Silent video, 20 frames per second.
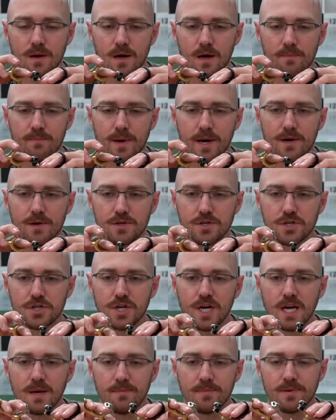better
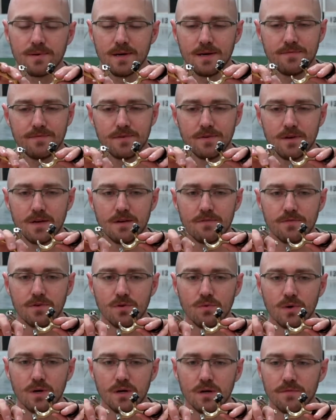shape, if
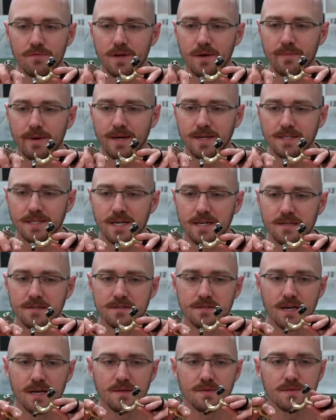you will, if that makes any
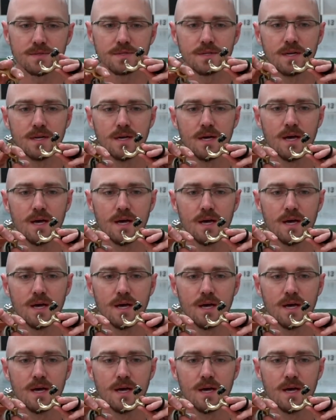sense.